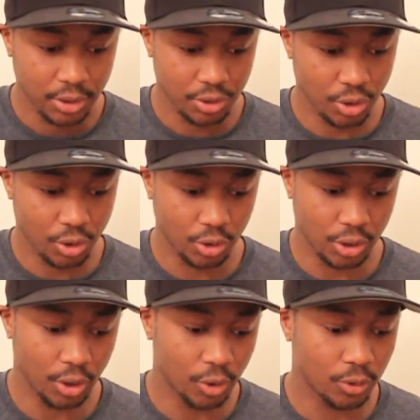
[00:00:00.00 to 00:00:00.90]
So
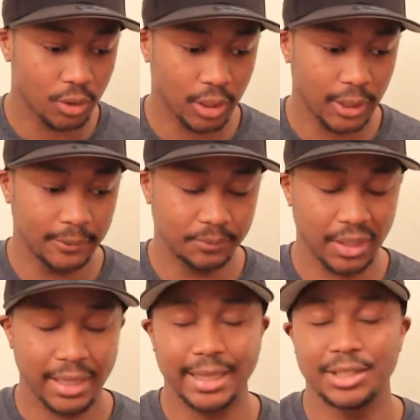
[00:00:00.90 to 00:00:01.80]
the Hulk,
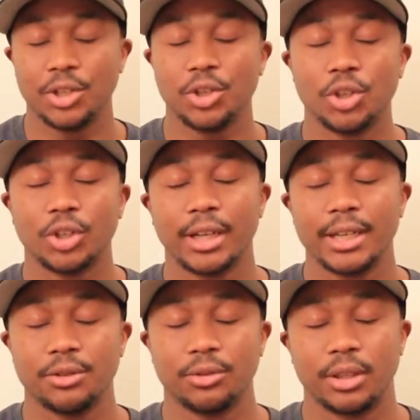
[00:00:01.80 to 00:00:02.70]
he lands in New York
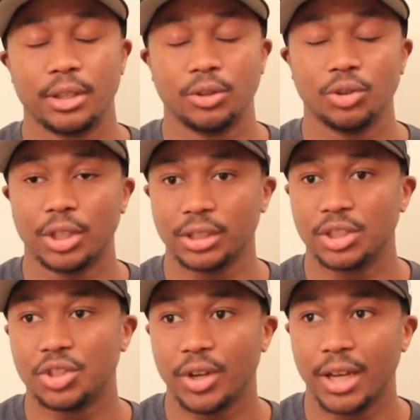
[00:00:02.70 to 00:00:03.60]
and is with
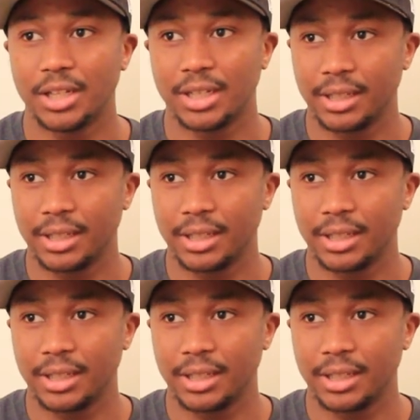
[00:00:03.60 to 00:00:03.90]
Doctor Strange,